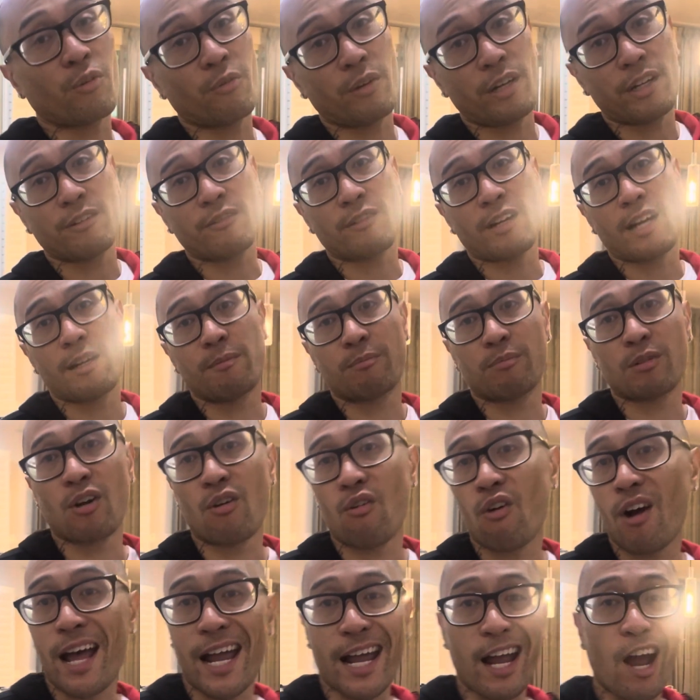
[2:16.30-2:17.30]
way right,
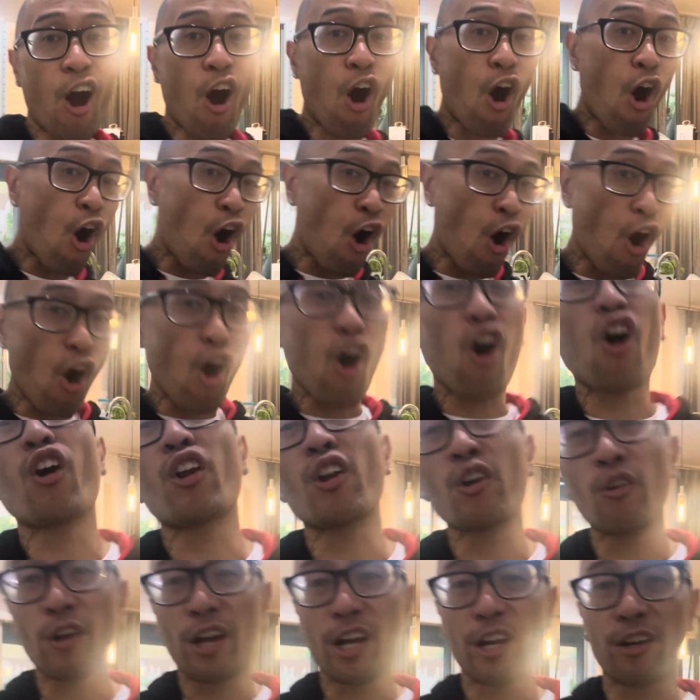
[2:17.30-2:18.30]
bro. Like, all
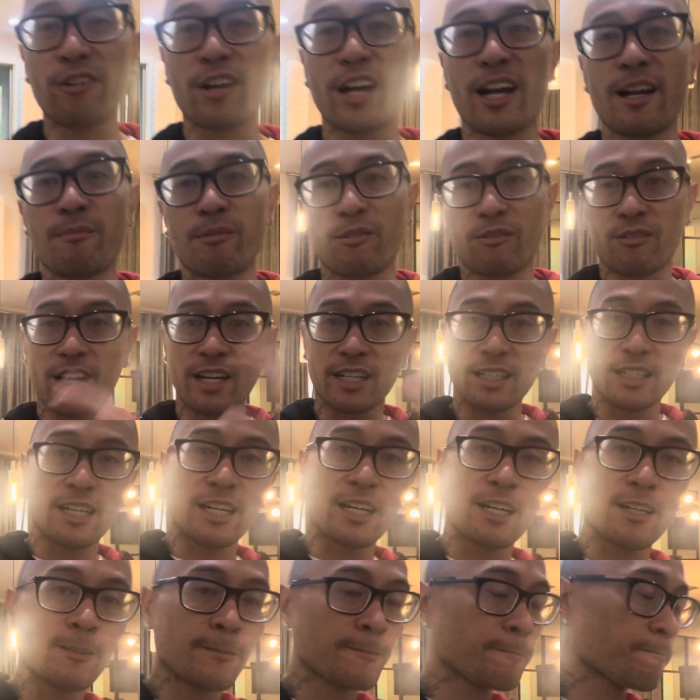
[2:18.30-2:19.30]
the way right. But right
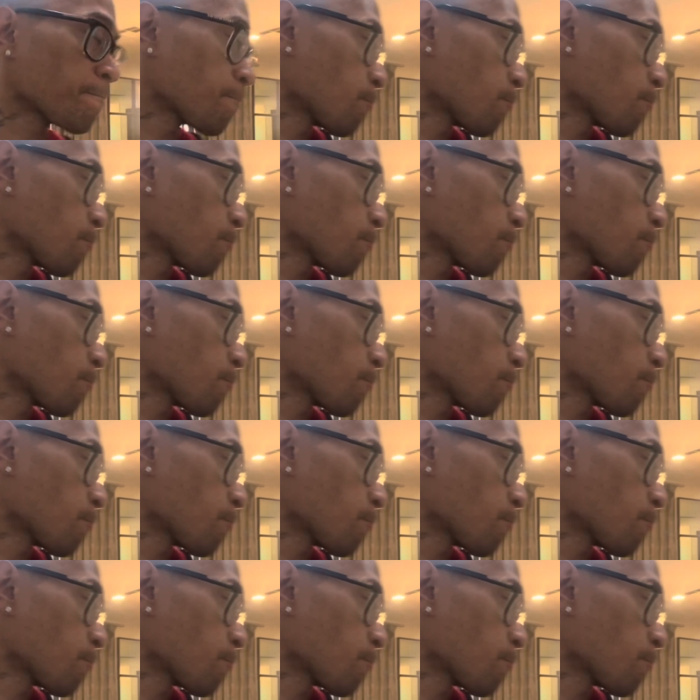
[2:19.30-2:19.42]
now.